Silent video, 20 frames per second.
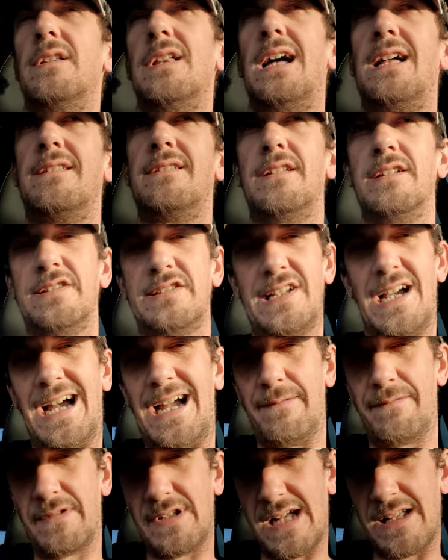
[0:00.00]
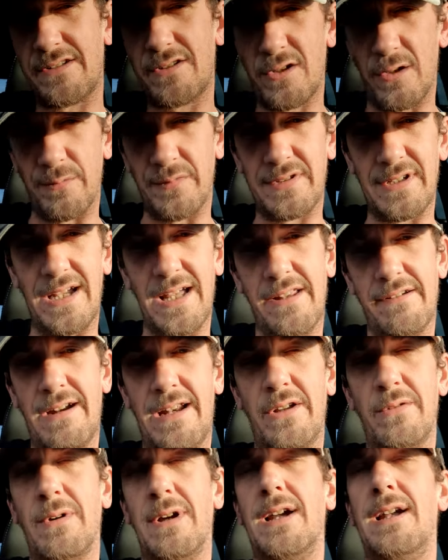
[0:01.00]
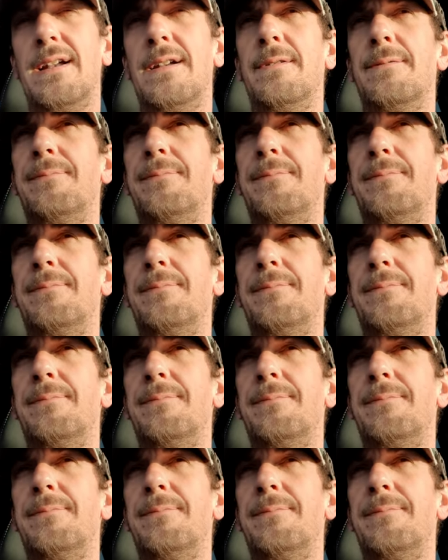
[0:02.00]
like, there's time for that to come together anyway.